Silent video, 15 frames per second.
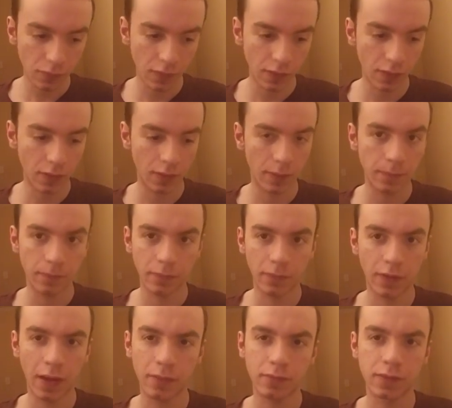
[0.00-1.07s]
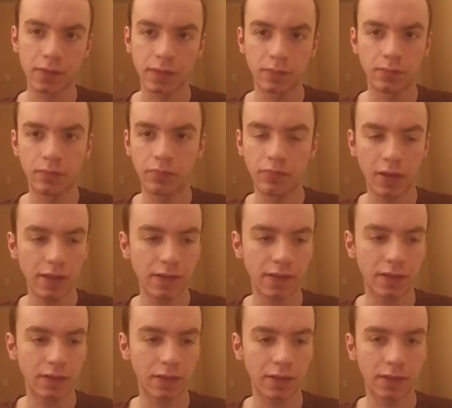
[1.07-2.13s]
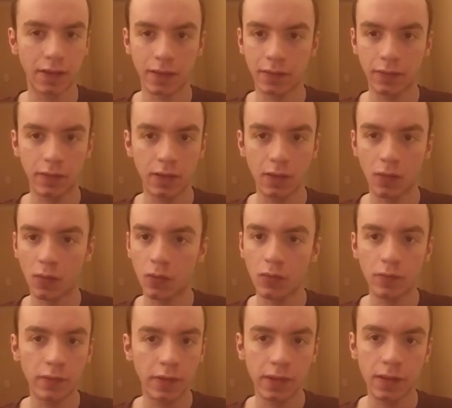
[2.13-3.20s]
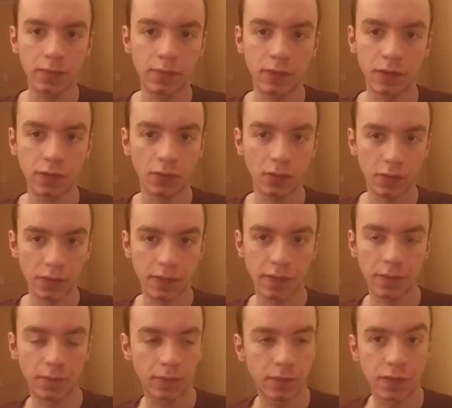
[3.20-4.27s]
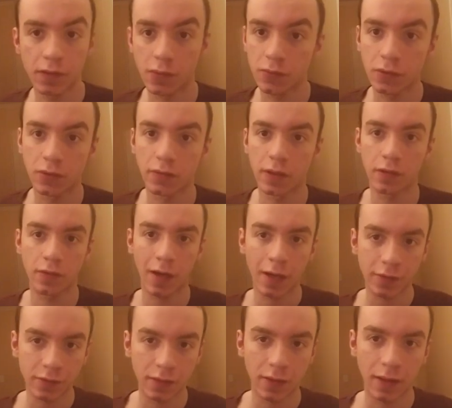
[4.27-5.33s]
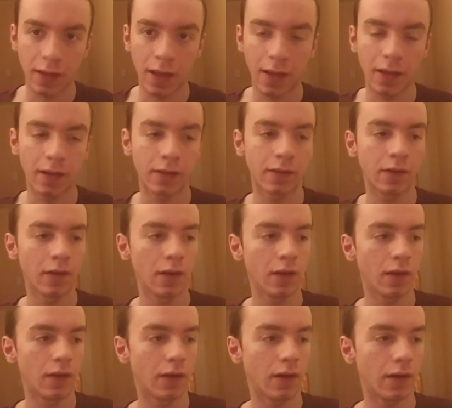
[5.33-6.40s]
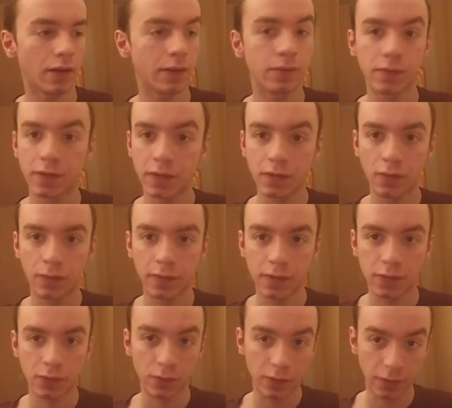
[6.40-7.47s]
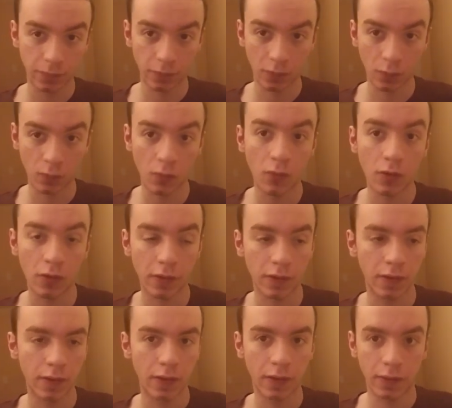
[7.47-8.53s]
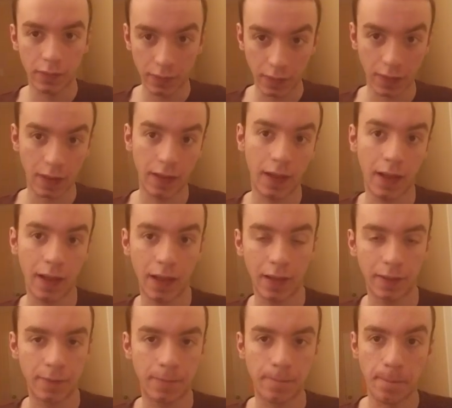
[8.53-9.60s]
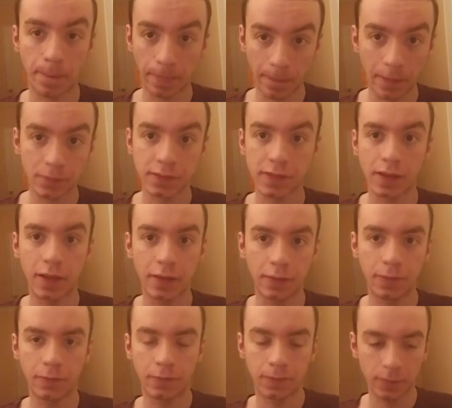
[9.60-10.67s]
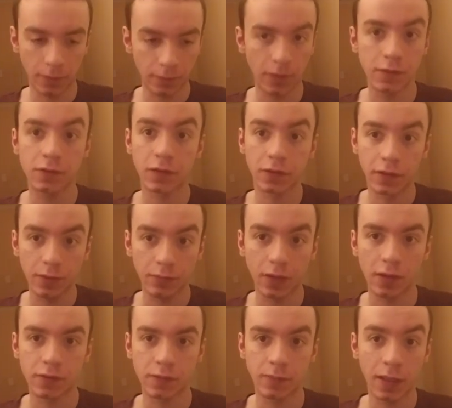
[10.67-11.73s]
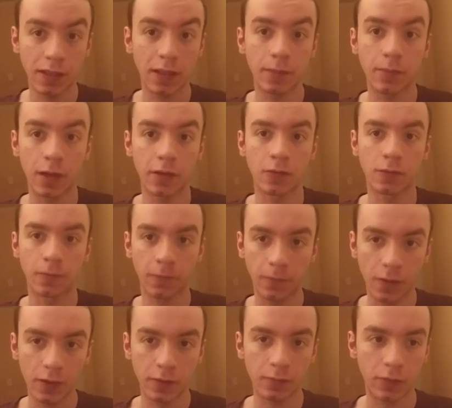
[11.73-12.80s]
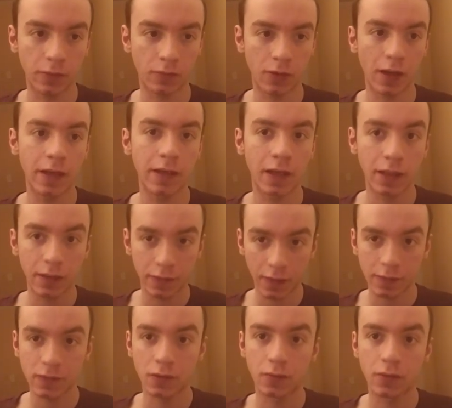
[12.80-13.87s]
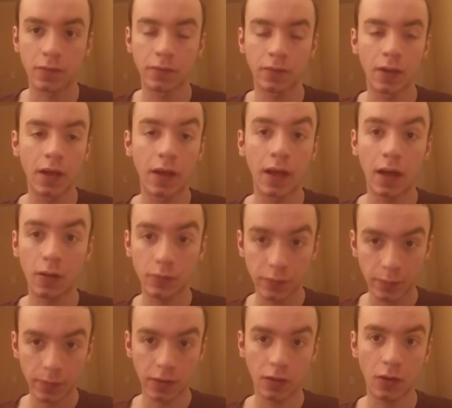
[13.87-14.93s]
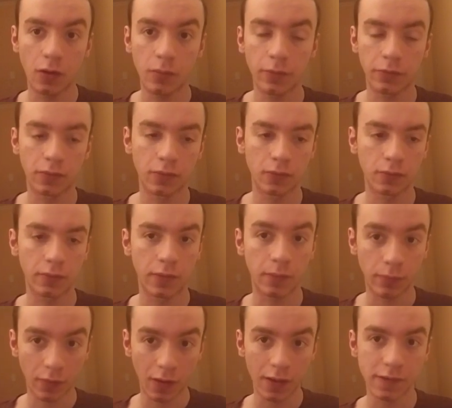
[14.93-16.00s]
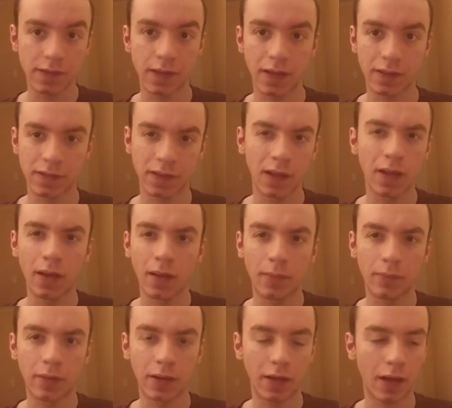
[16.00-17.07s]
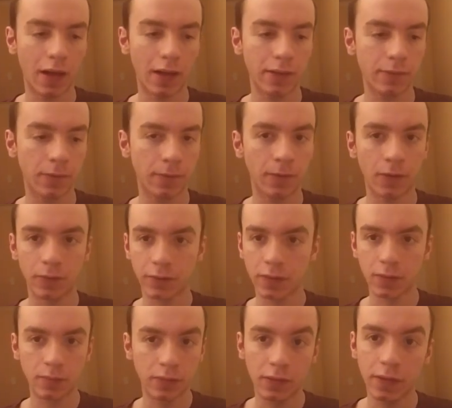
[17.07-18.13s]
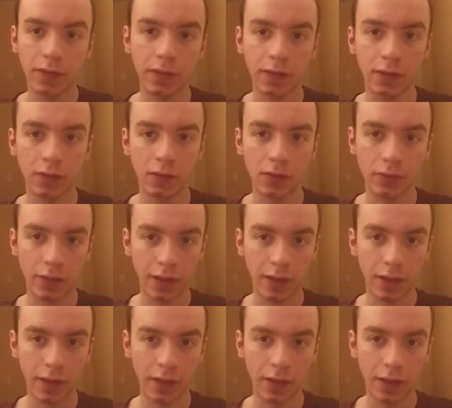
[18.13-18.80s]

That was basically like the only source of social interaction I had. It was the only source of reward that I had outside of eventually when I was making my own fun with writing, and that sort of helped me cope through the process. But I felt completely alone.